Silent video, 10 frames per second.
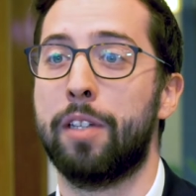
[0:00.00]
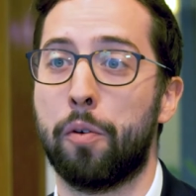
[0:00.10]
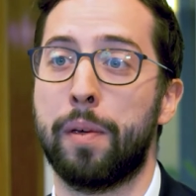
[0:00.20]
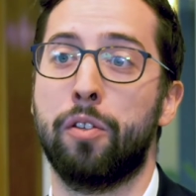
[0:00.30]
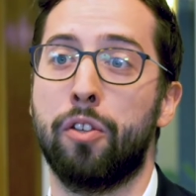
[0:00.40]
the
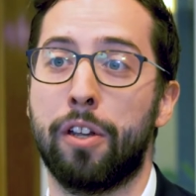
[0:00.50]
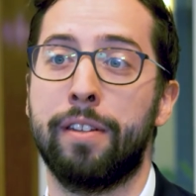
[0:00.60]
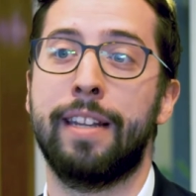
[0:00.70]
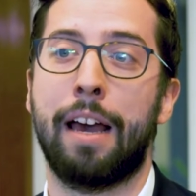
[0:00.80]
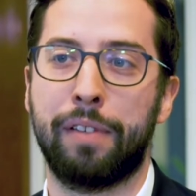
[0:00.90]
European
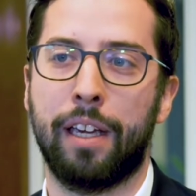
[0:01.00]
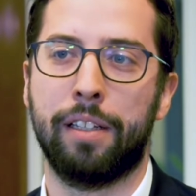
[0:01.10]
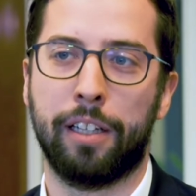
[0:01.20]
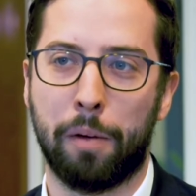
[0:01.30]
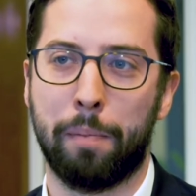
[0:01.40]
Union navigate
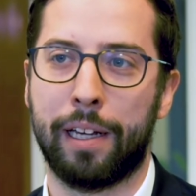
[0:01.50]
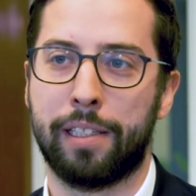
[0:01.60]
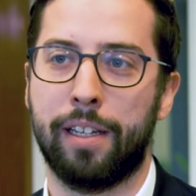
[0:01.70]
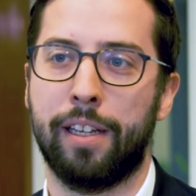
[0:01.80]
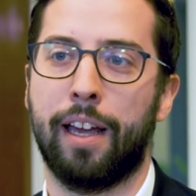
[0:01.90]
the
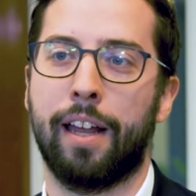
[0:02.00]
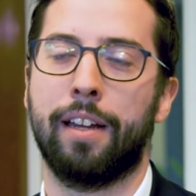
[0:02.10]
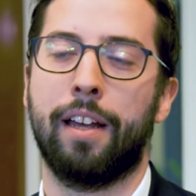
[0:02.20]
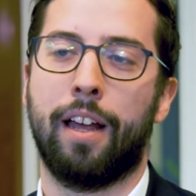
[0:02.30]
complexity and